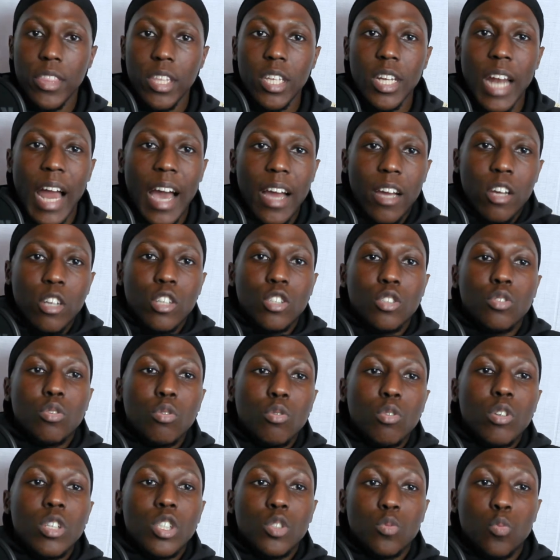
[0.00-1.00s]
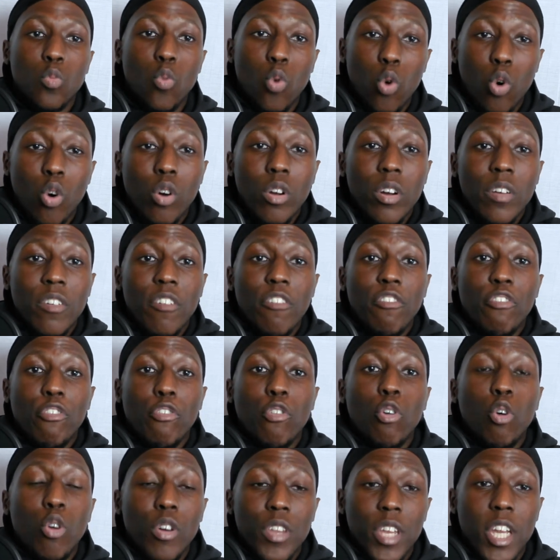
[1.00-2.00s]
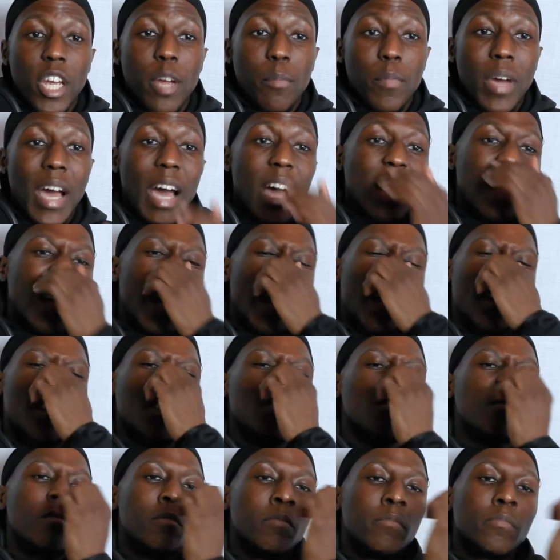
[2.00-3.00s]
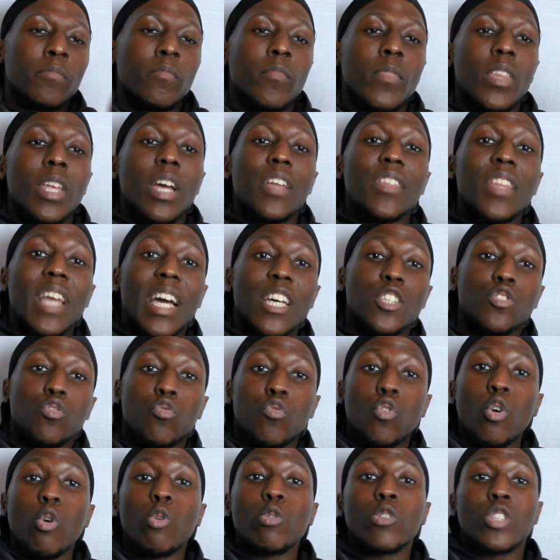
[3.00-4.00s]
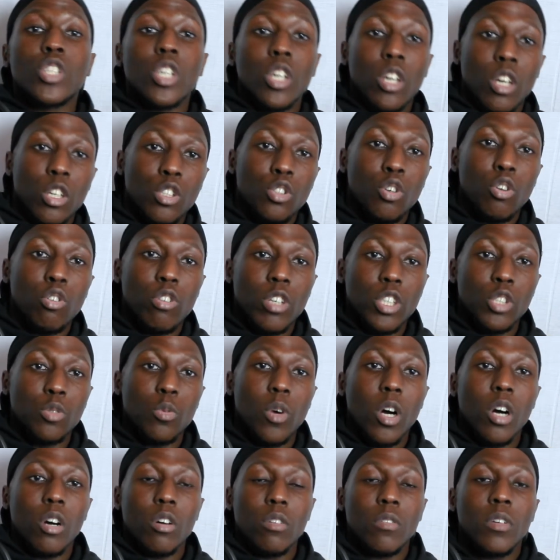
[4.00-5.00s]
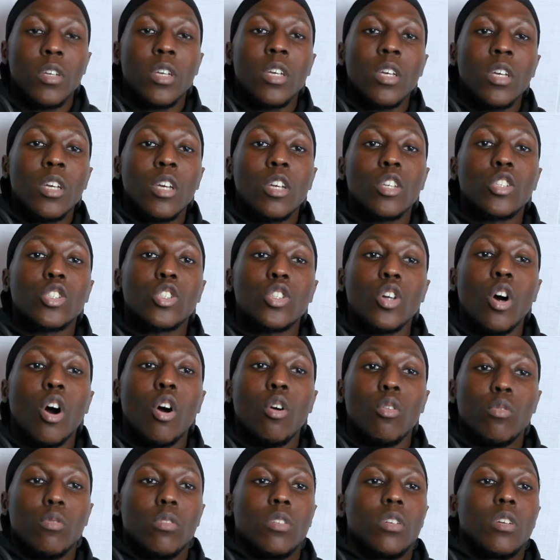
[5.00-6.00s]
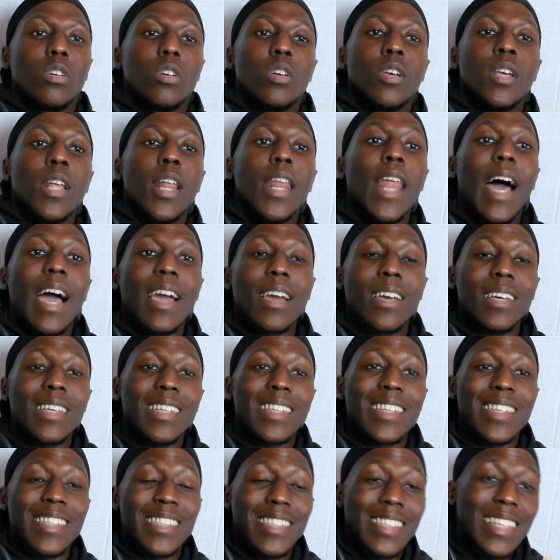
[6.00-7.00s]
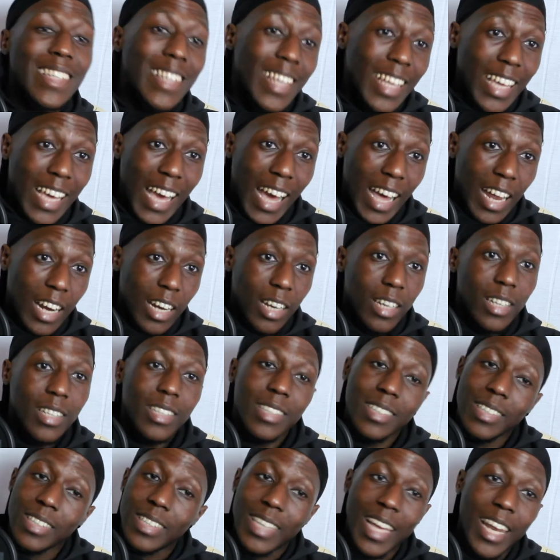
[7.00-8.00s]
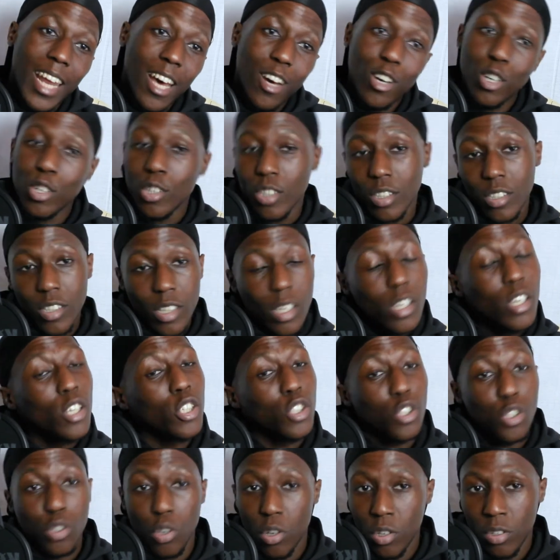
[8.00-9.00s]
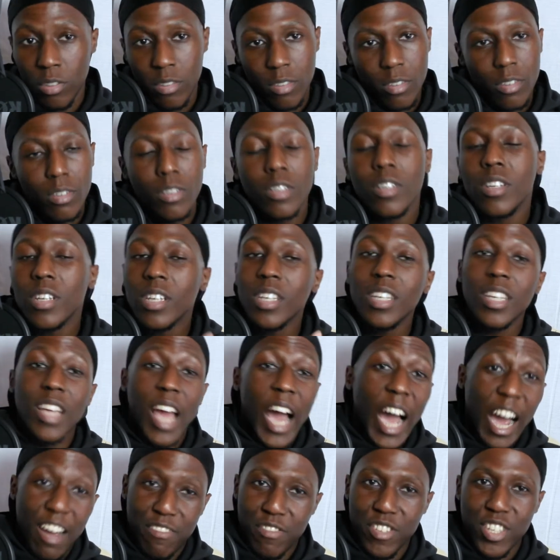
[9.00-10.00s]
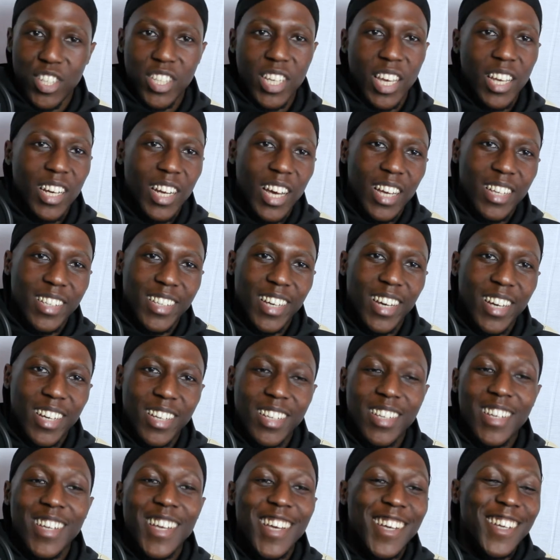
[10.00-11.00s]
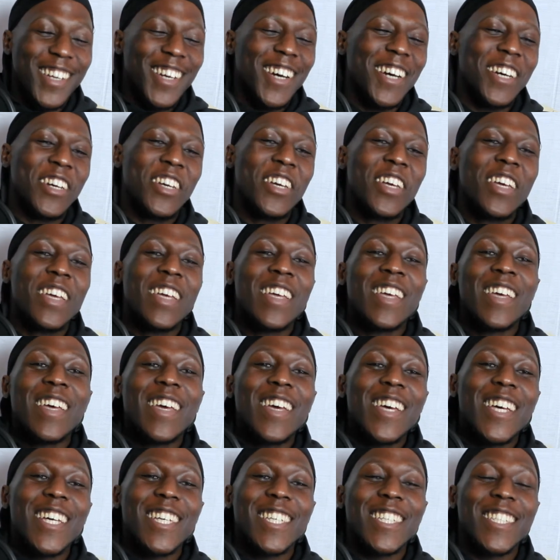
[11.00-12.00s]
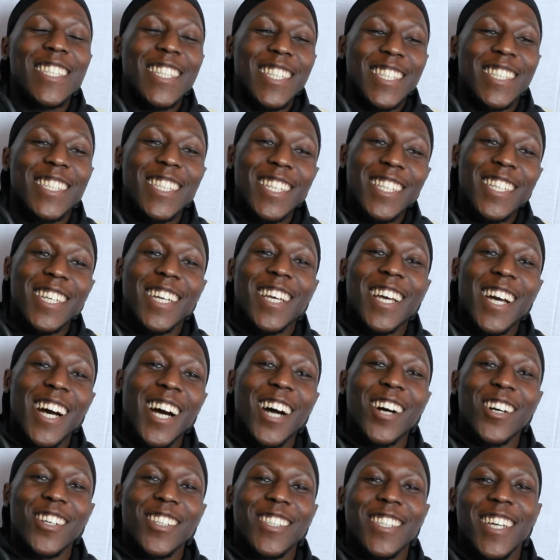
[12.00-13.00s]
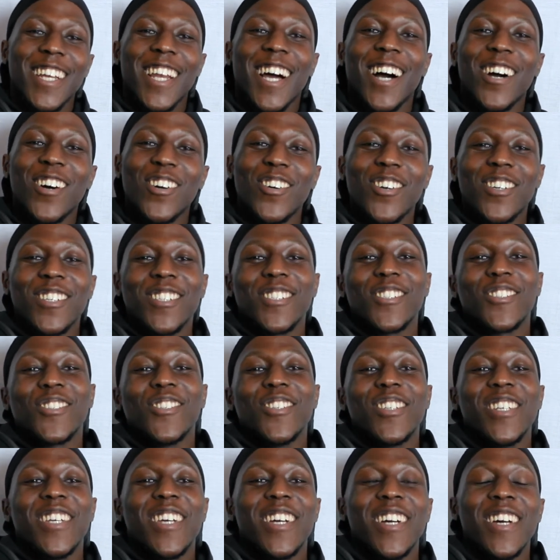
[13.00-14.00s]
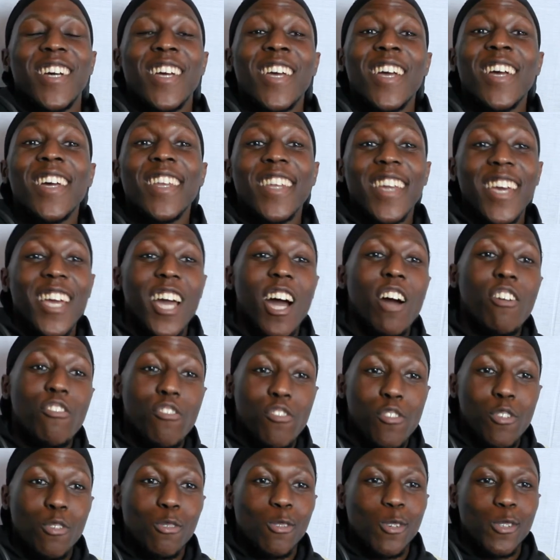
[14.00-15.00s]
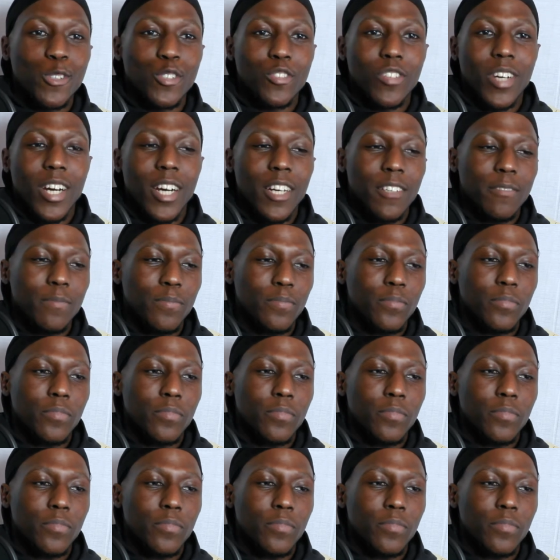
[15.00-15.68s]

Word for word: Like couture is worn for them, and like there's rules to couture as well. So. Like the Syndicale de la Haute Couture, I have to say it like that. The Syndicale de la Haute Couture, yeah, they have rules, right?